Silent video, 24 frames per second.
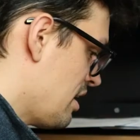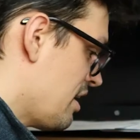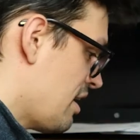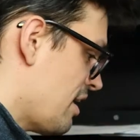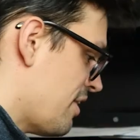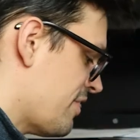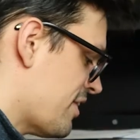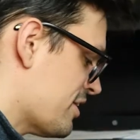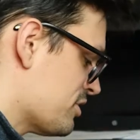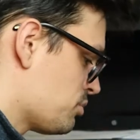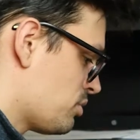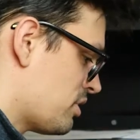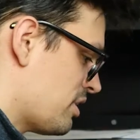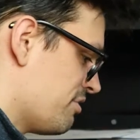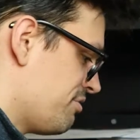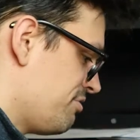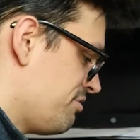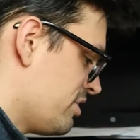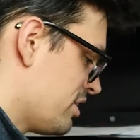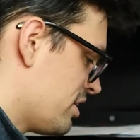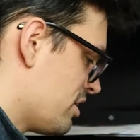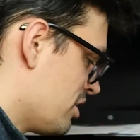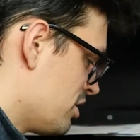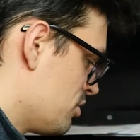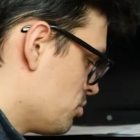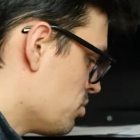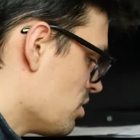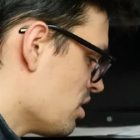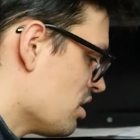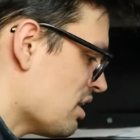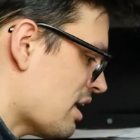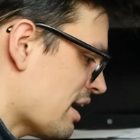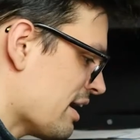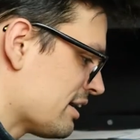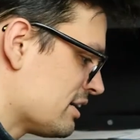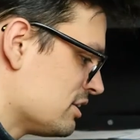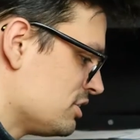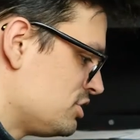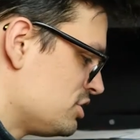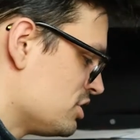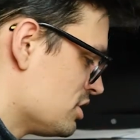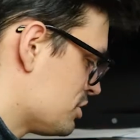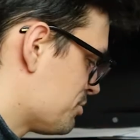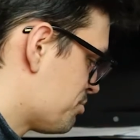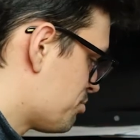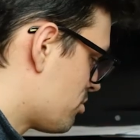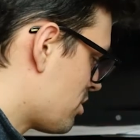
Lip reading: And that's when I figured, well, I could just